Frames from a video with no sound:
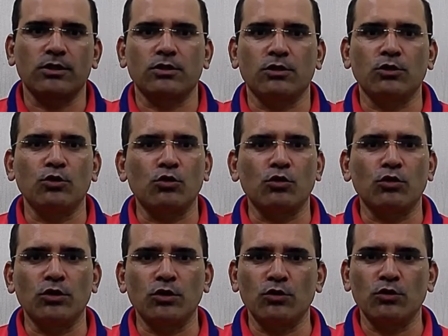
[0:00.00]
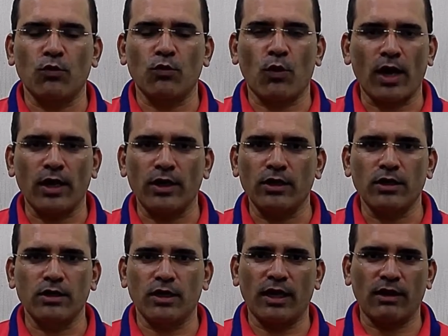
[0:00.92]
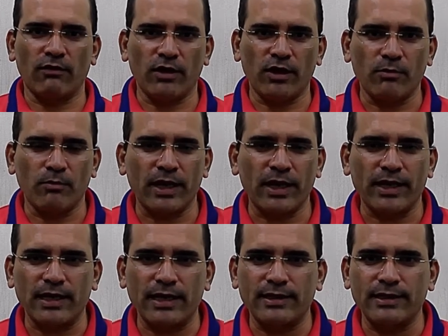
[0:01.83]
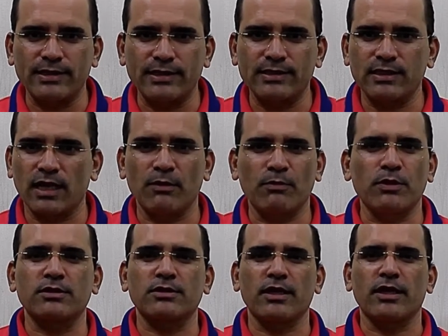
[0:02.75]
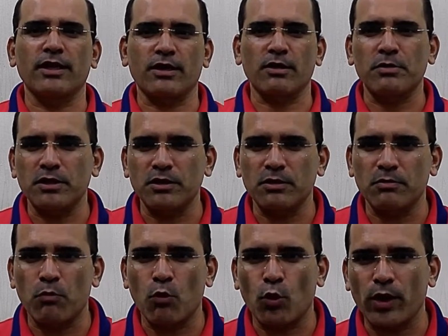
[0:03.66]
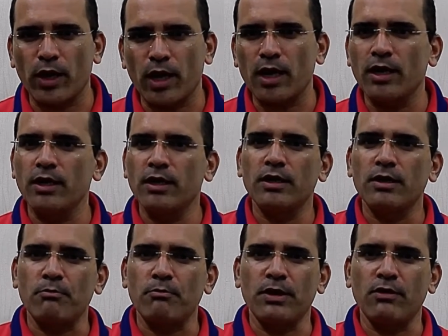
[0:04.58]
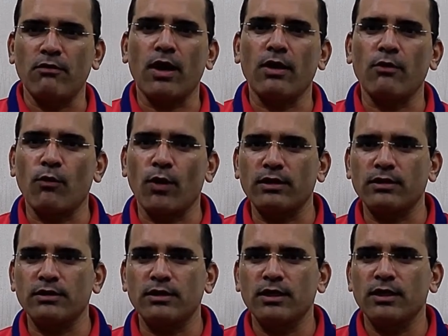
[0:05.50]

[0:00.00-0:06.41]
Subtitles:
You could use a wired lavalier mic like this. I personally recommend the Boya BY1.